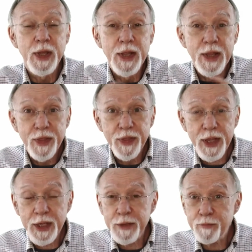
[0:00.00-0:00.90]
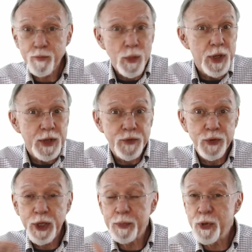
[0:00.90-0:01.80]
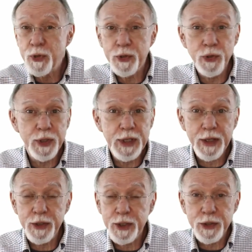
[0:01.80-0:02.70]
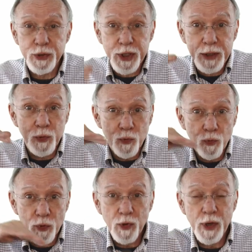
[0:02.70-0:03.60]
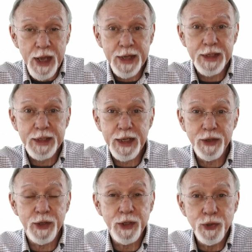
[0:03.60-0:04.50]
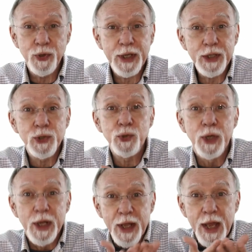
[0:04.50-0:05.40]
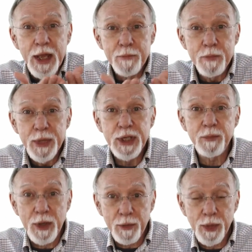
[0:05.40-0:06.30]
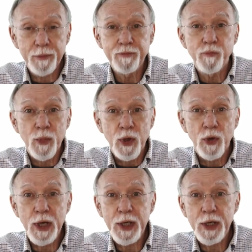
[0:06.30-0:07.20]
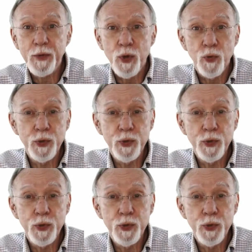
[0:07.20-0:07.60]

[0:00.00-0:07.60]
Then, if you keep on going downhill, you keep heading down and you get to a minimum, which is